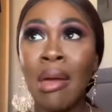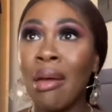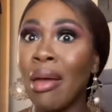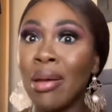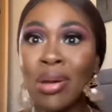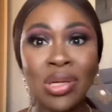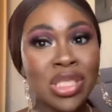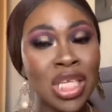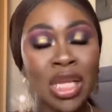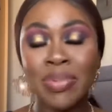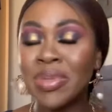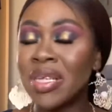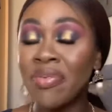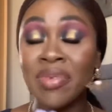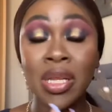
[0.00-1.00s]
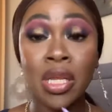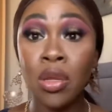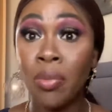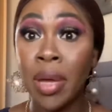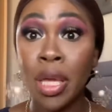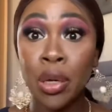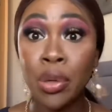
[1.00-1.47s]
And glossy lips, definitely not
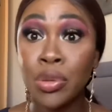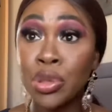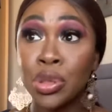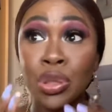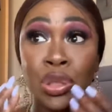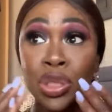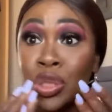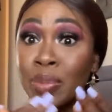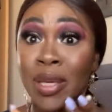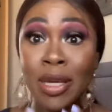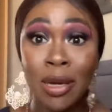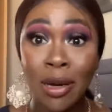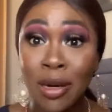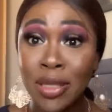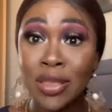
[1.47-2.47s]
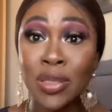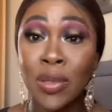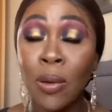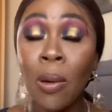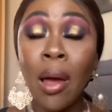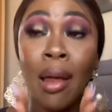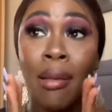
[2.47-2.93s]
my go-to, just because, you
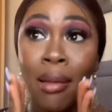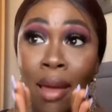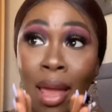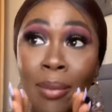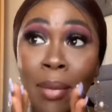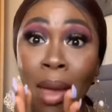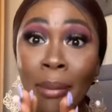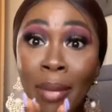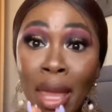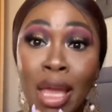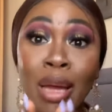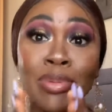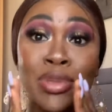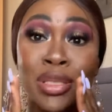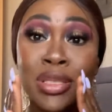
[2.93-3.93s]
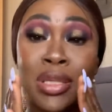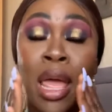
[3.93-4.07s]
know, I like my makeup,